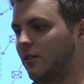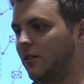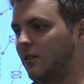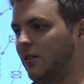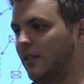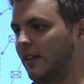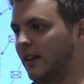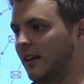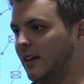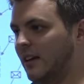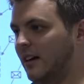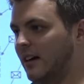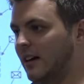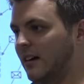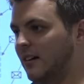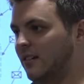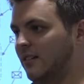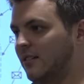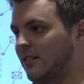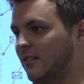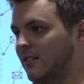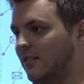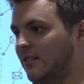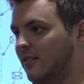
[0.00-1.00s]
the
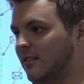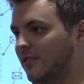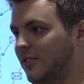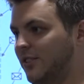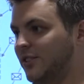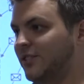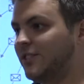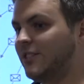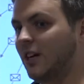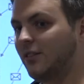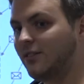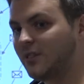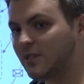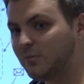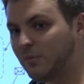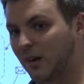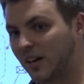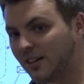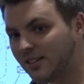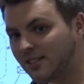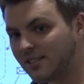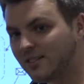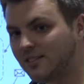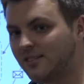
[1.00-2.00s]
service
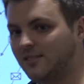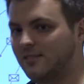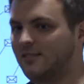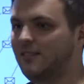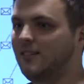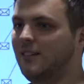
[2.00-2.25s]
bus,